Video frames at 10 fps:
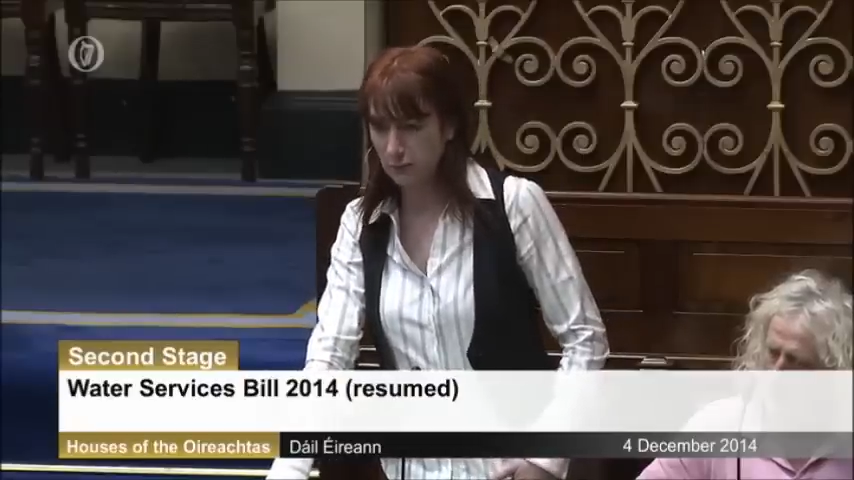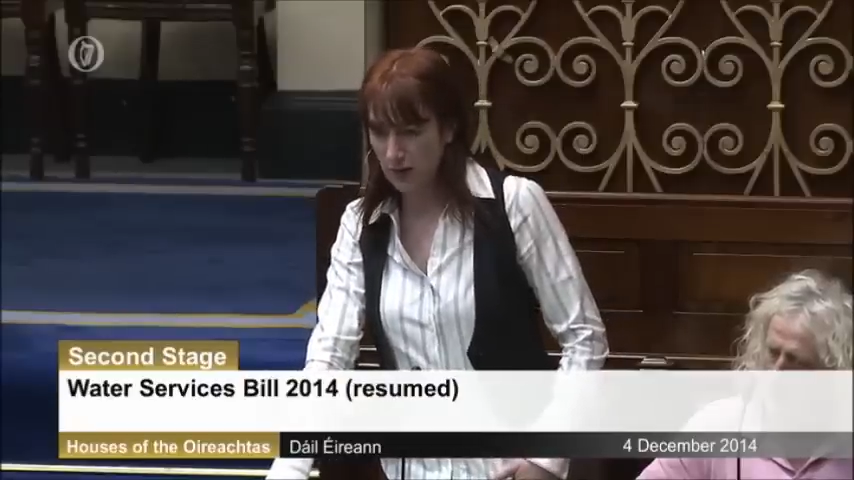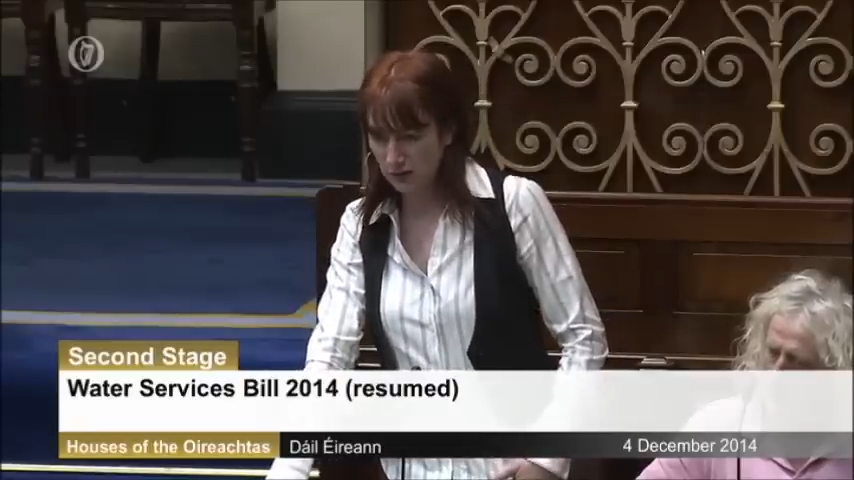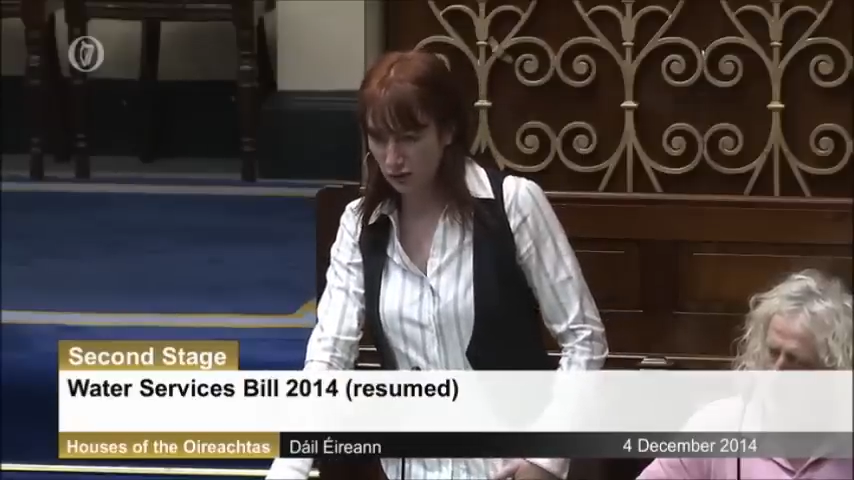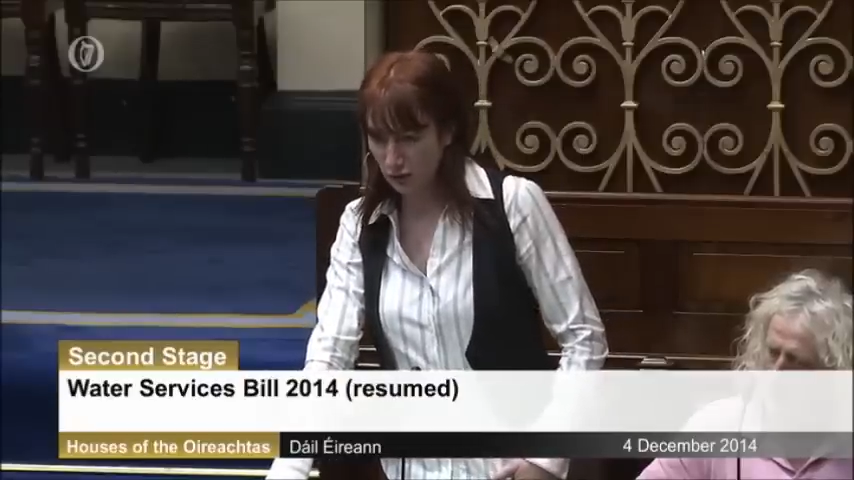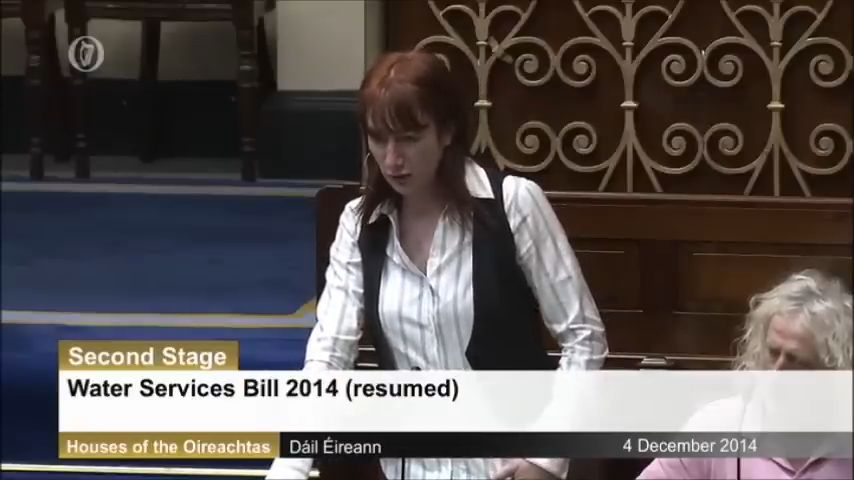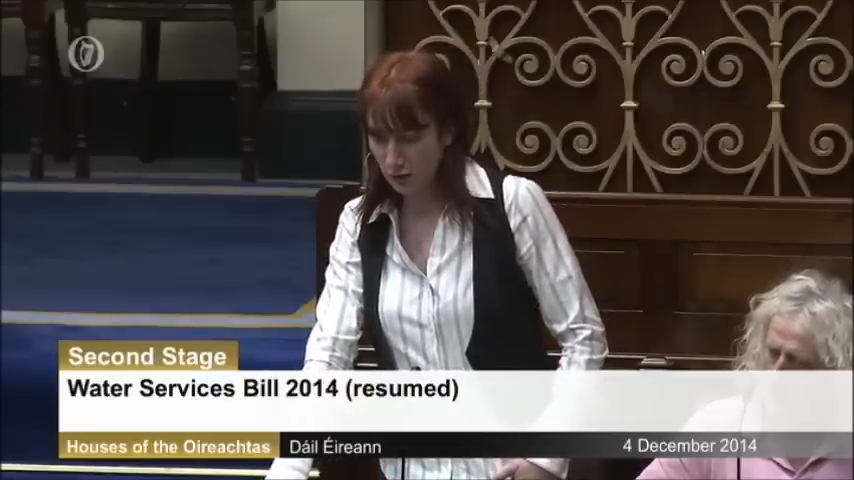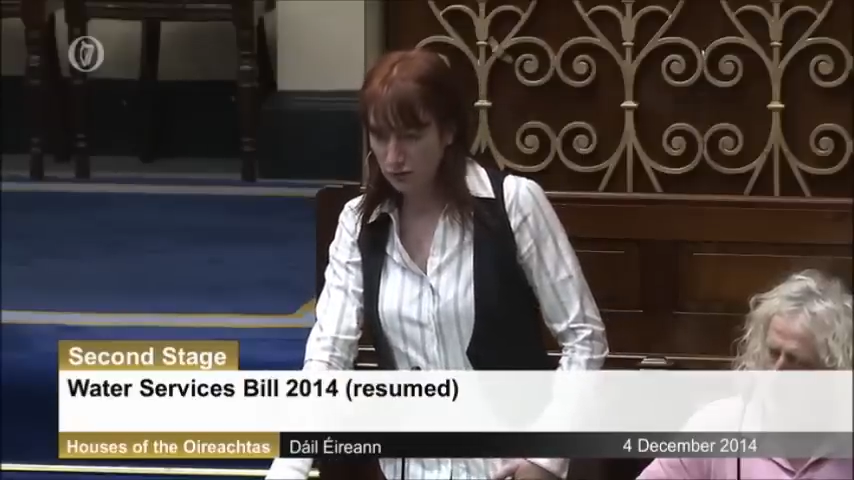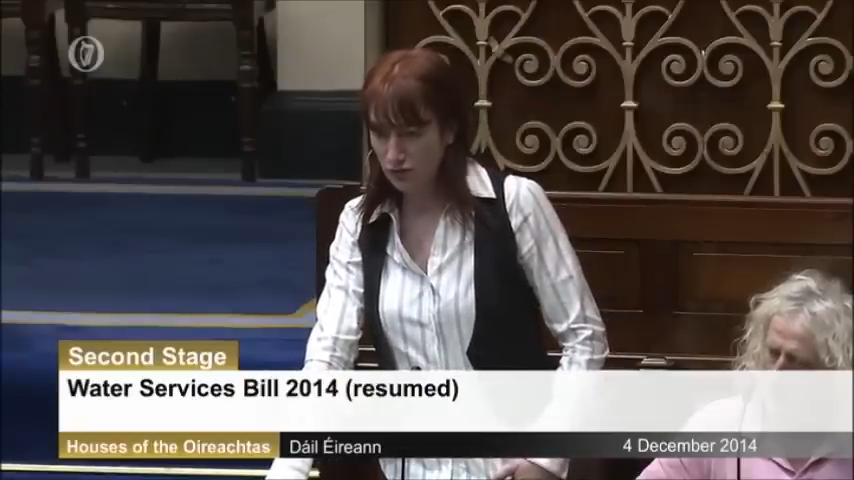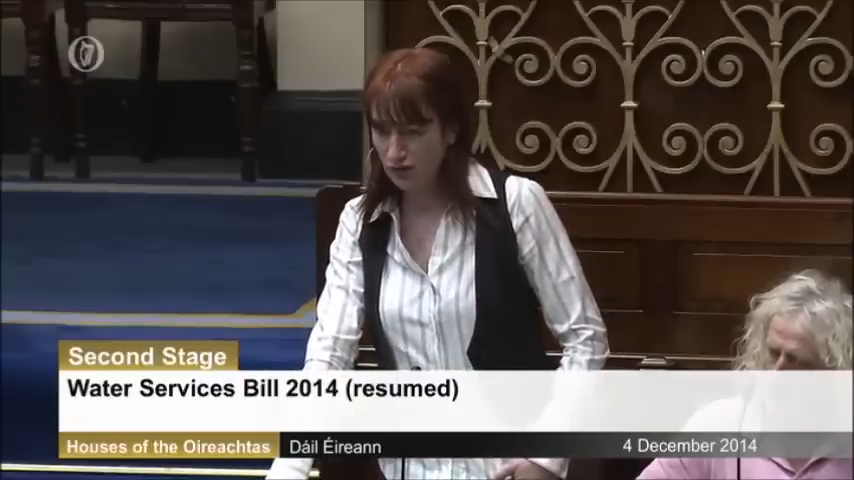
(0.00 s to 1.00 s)
measure
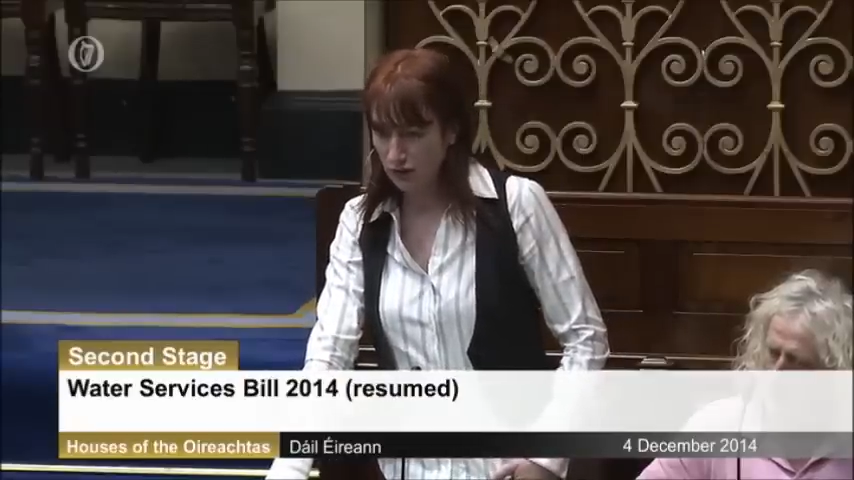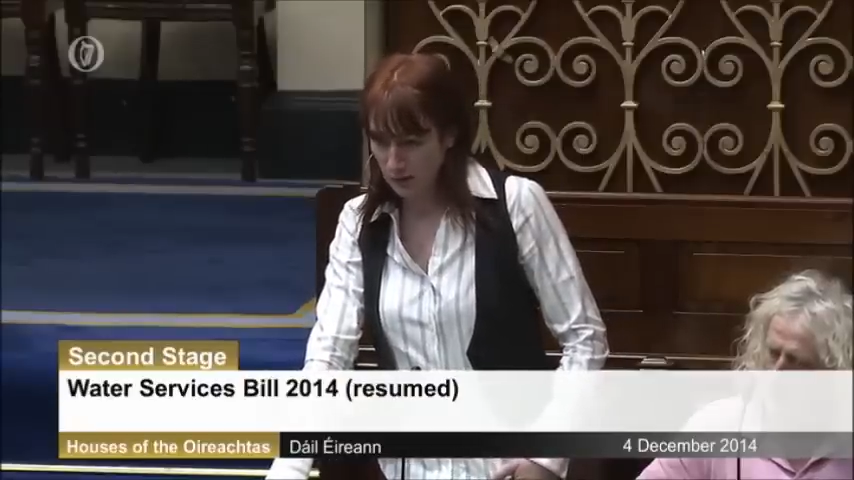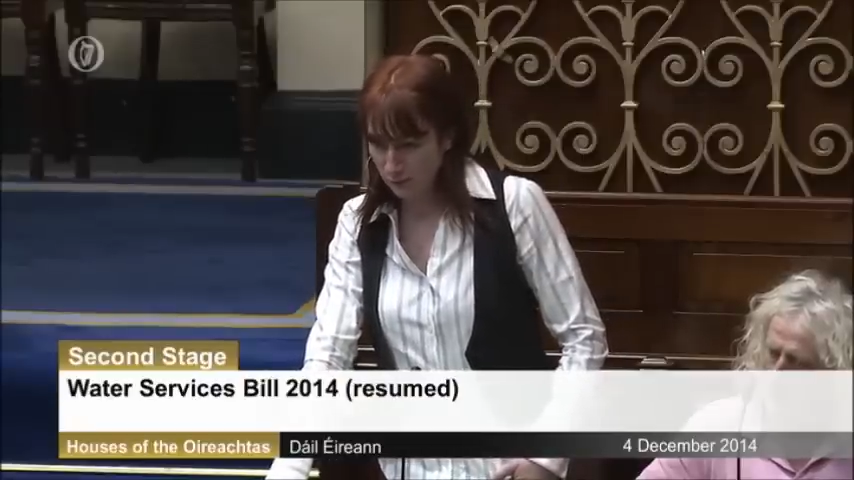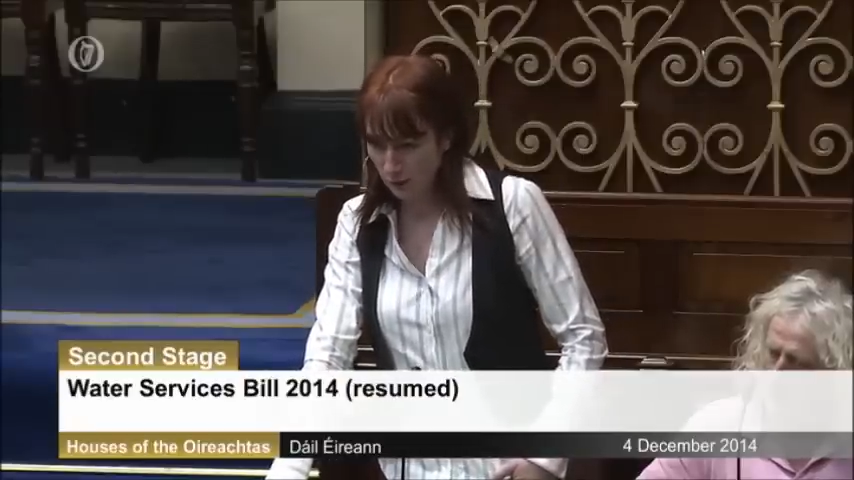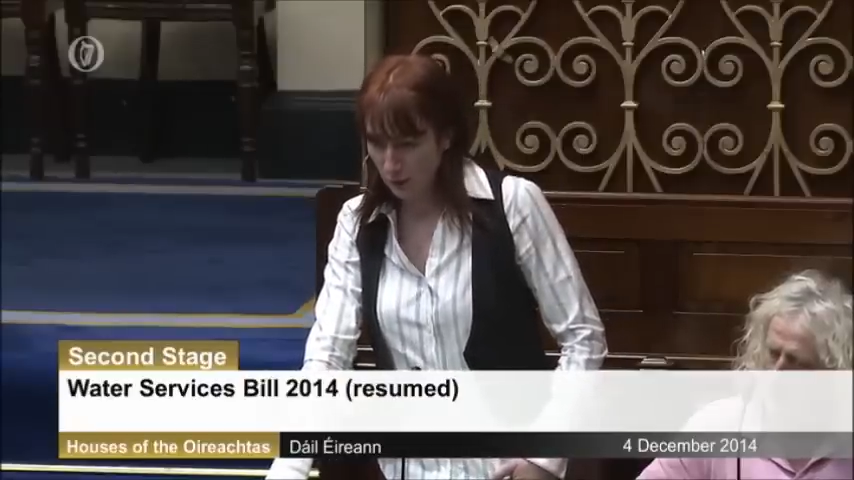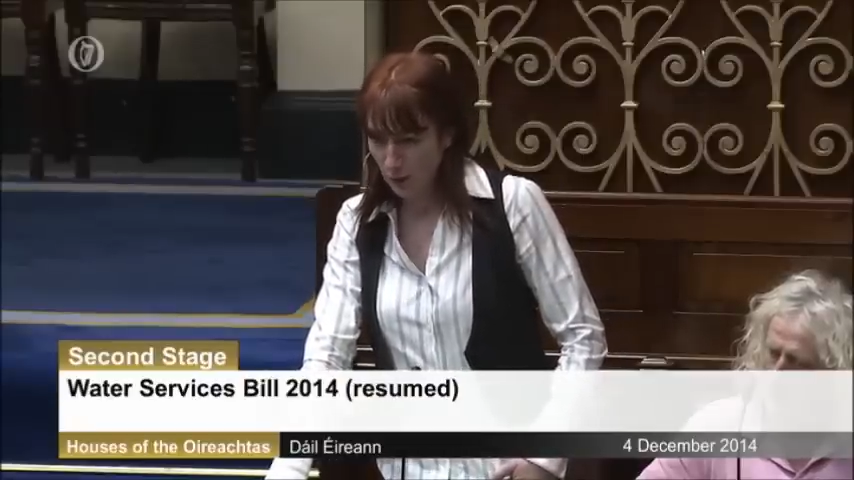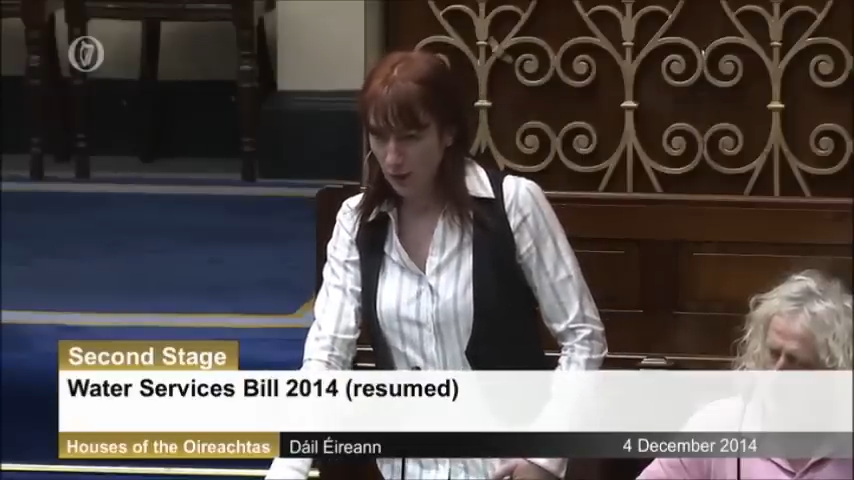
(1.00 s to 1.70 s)
to deliver a